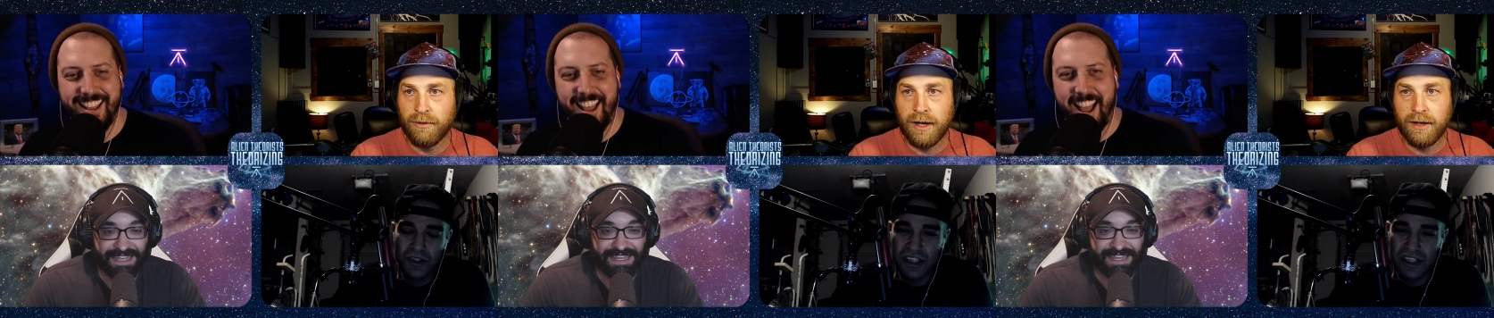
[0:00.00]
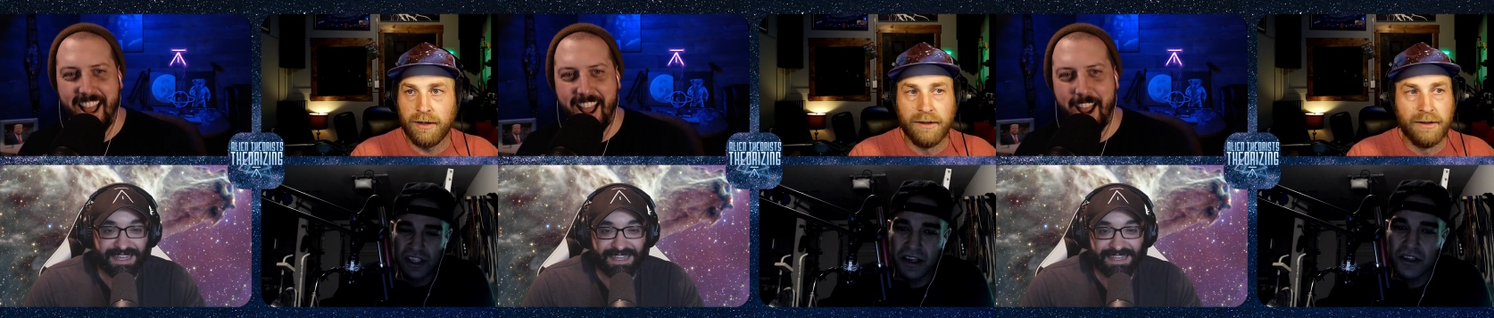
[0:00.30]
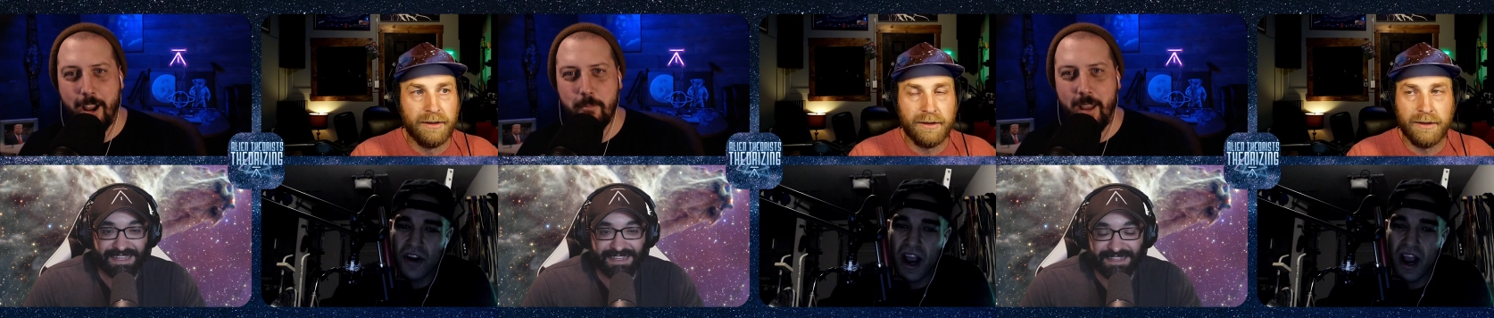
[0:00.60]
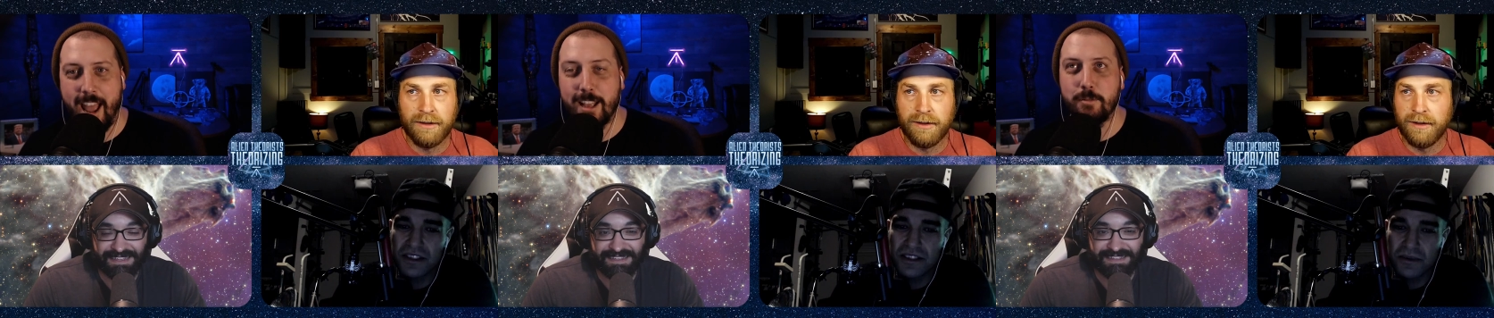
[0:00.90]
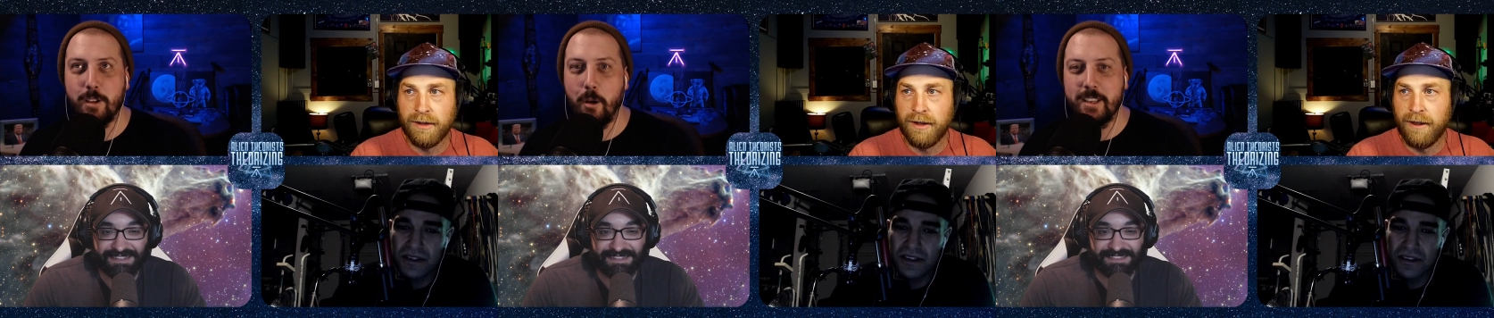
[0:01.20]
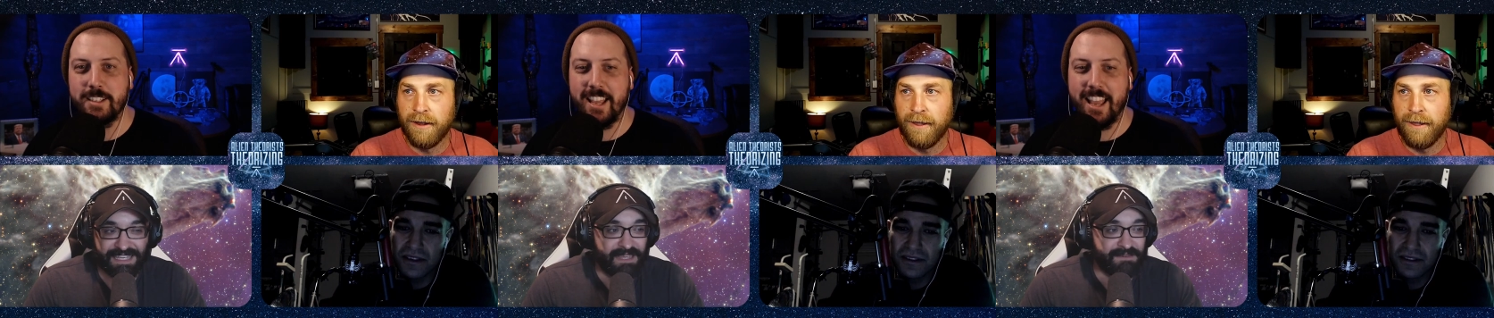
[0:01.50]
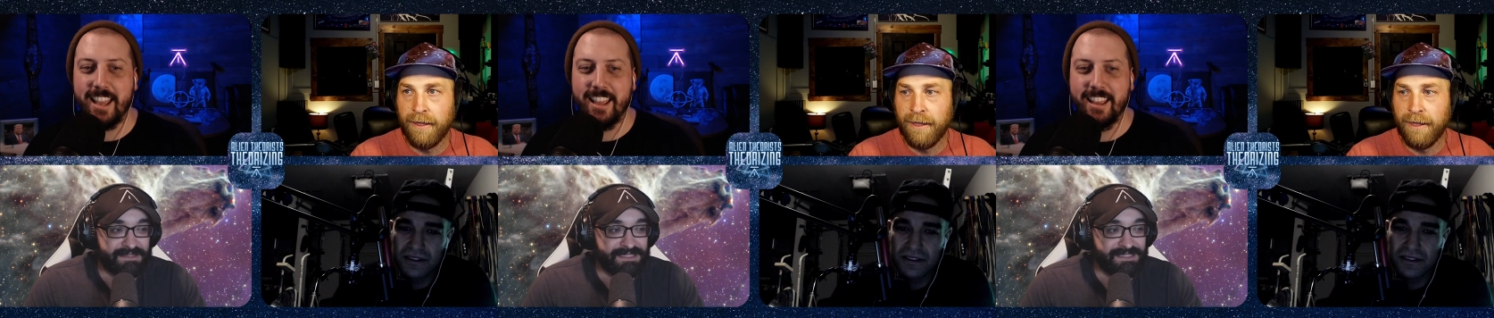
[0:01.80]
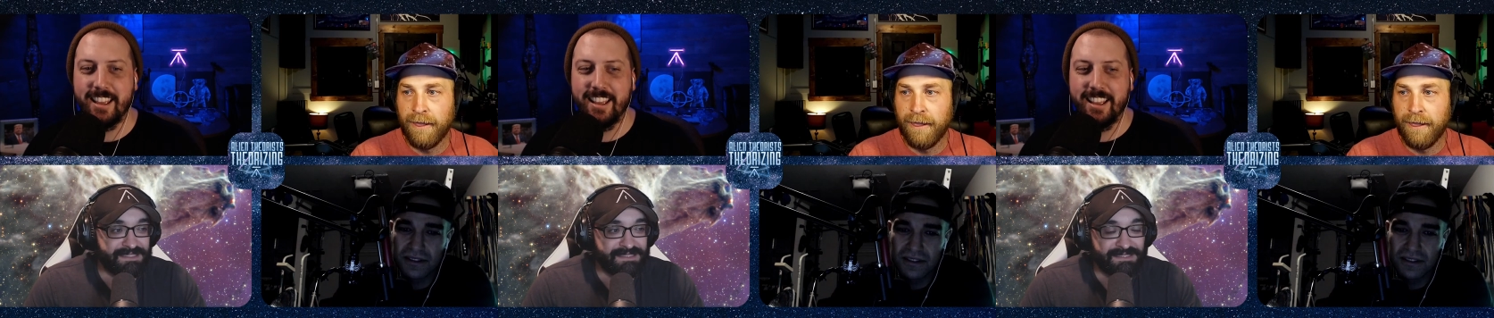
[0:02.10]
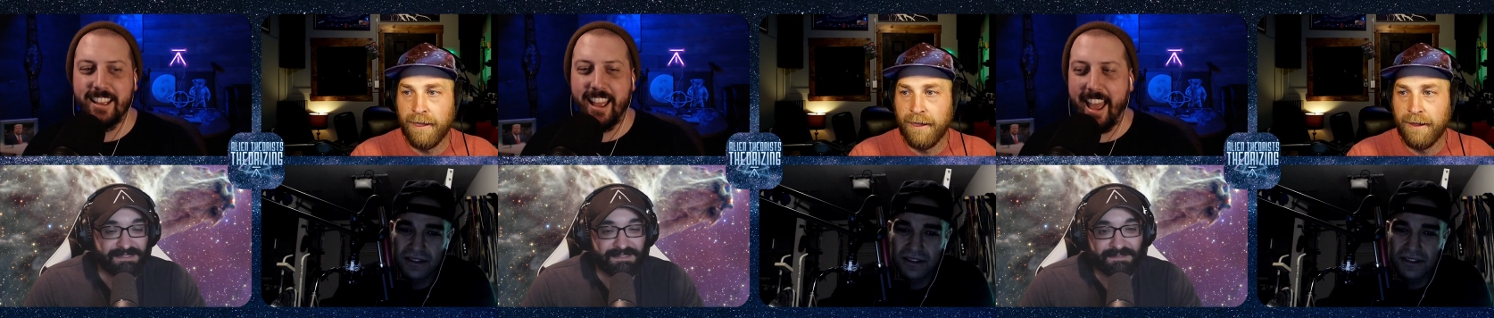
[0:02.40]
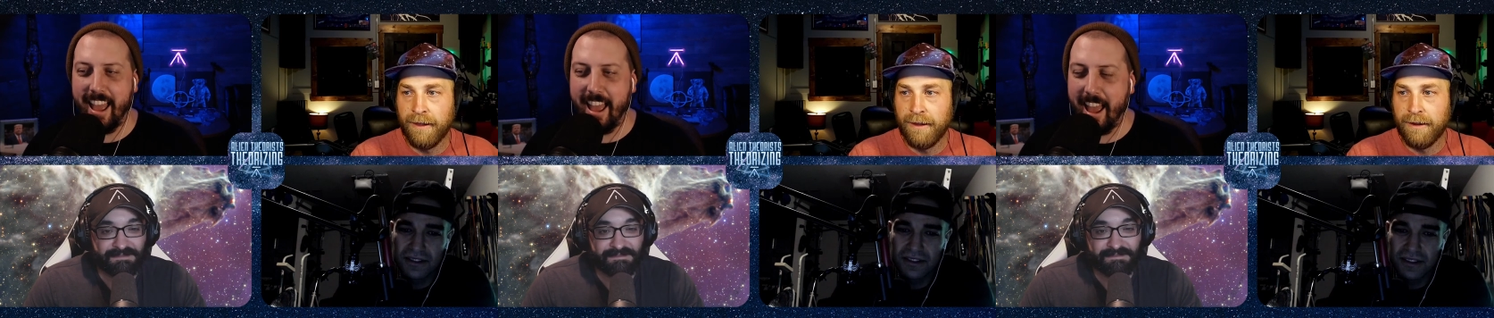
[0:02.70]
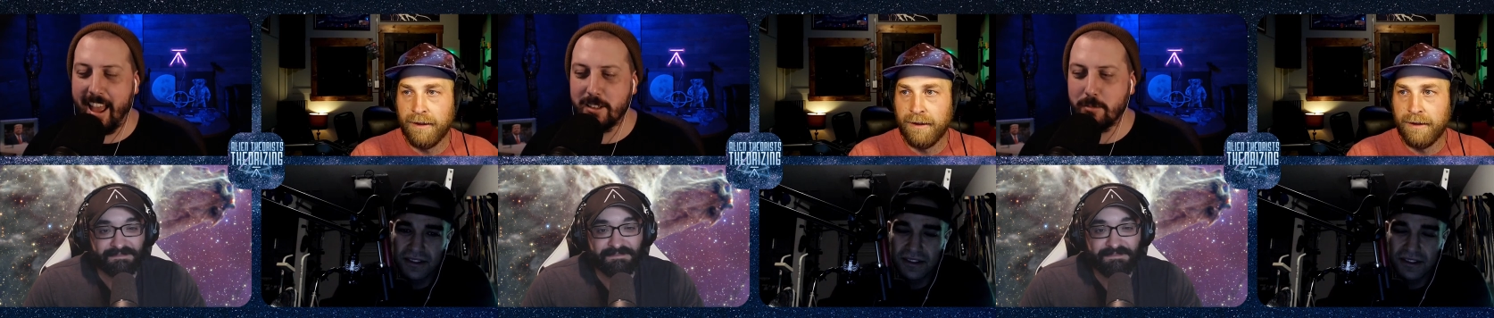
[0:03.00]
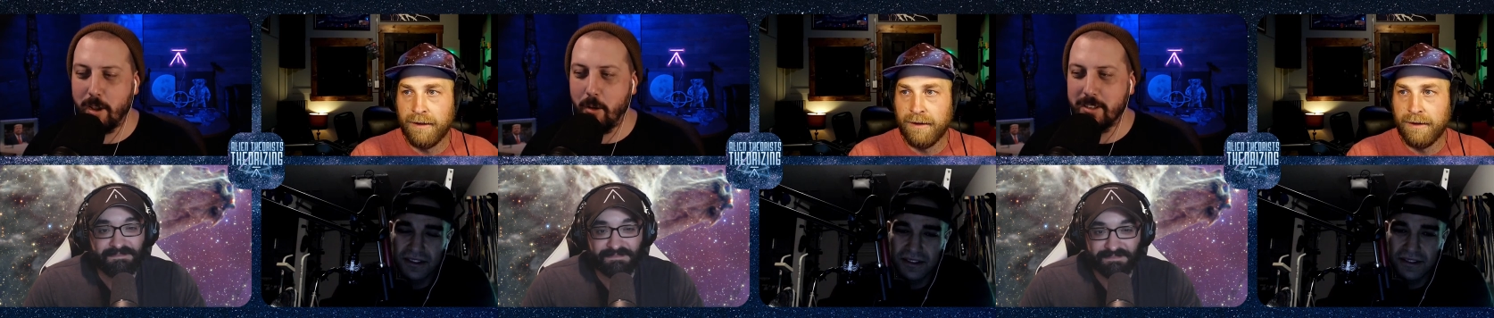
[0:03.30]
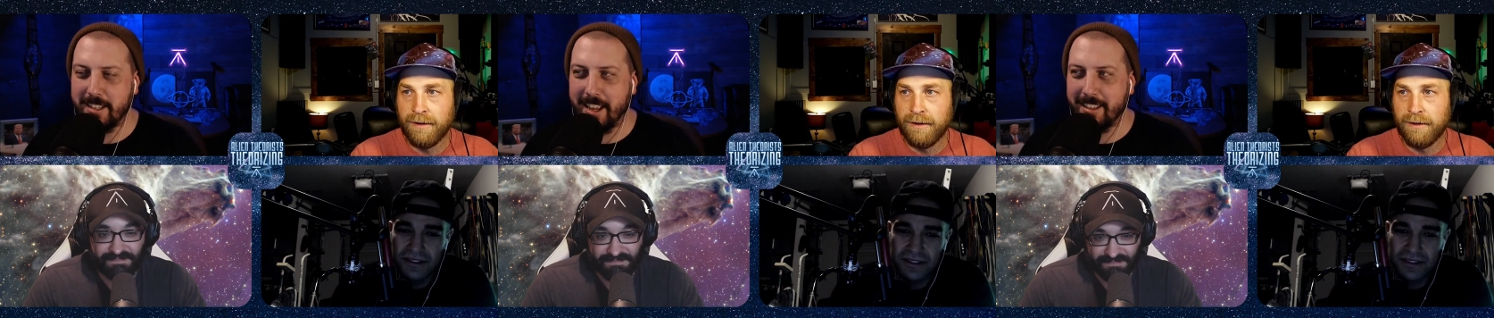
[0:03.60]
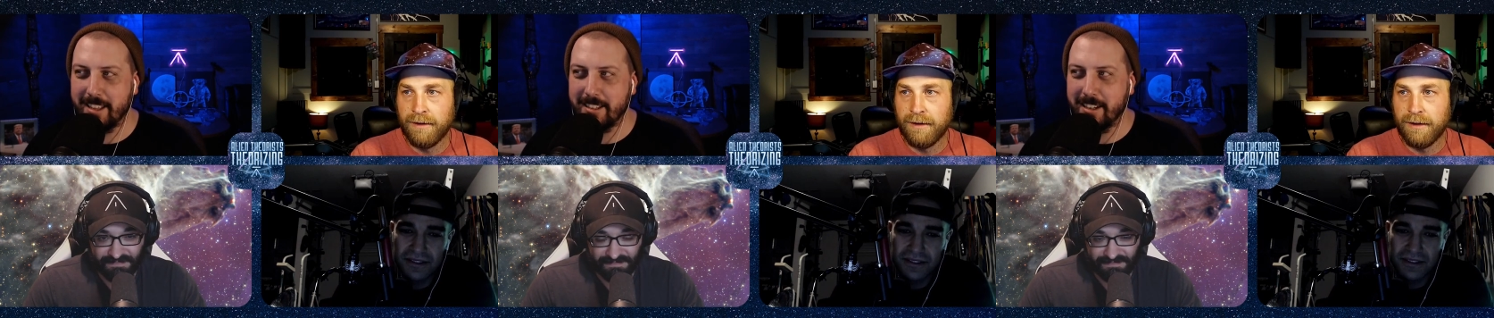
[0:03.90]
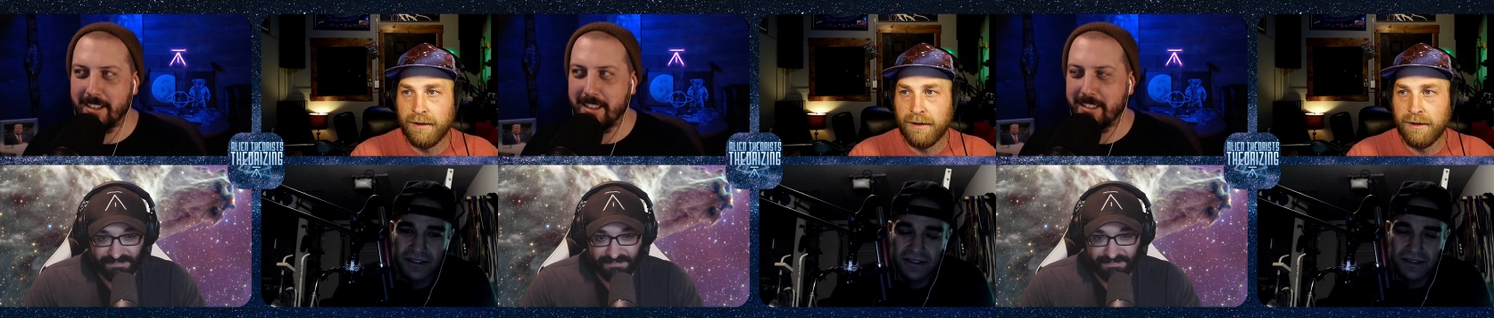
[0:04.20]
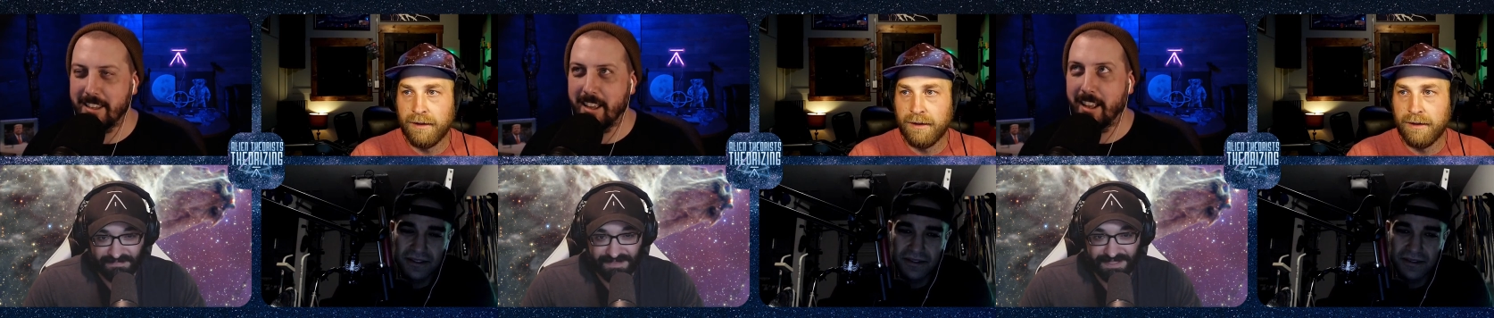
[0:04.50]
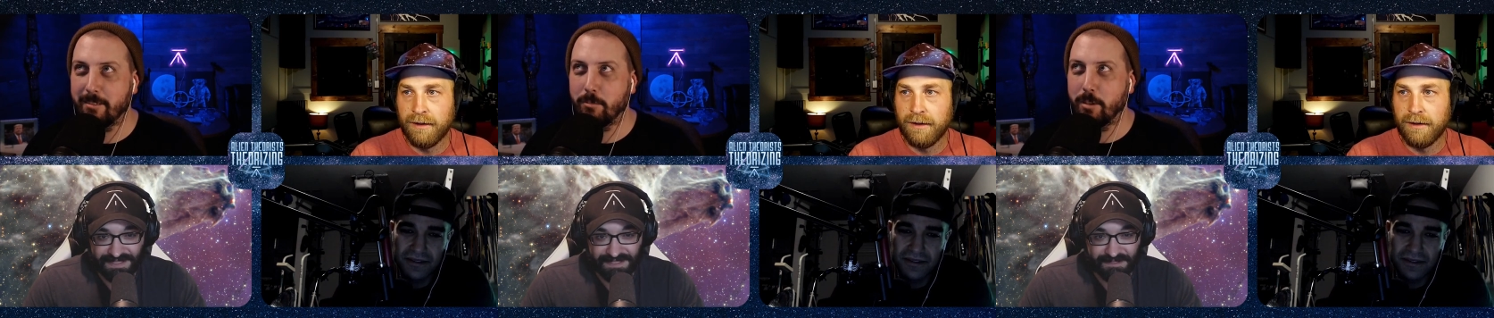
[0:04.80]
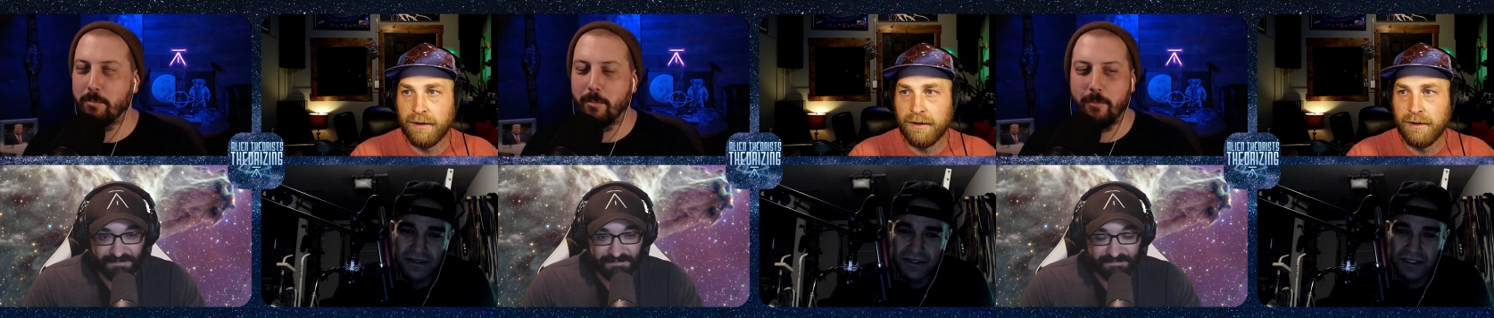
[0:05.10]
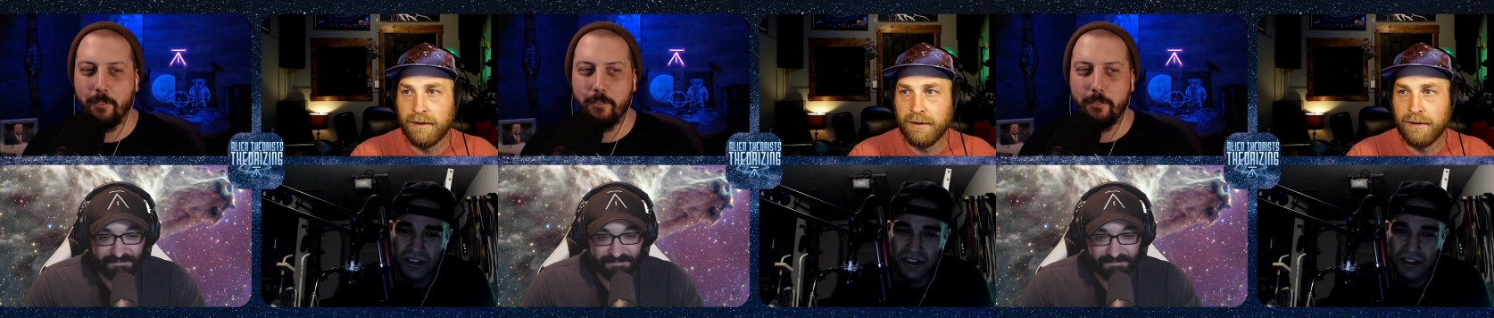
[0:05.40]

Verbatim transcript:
Speaker 1: All right. You have a contraction. Um, as we always say, as we always say at the end of these, we'll